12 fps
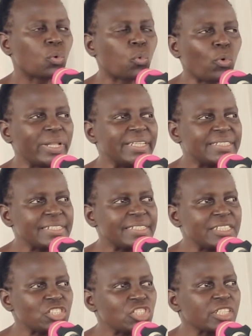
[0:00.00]
Quality
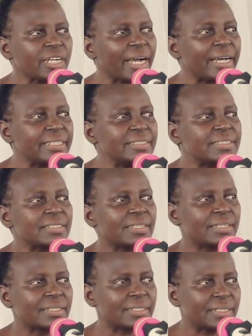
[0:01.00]
teaching and
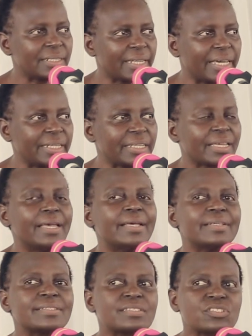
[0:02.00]
learning.
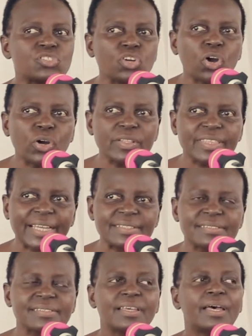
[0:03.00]
So
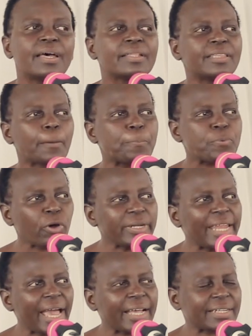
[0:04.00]
that the
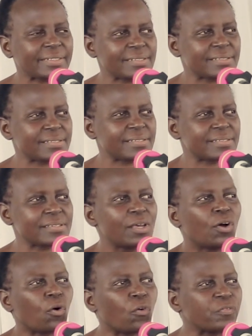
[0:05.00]
products
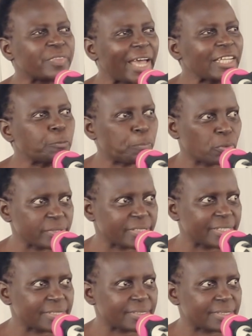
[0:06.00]
of that
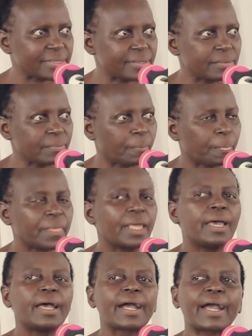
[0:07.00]
process
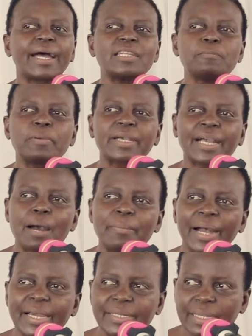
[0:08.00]
can
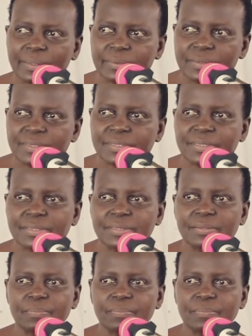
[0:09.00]
become adults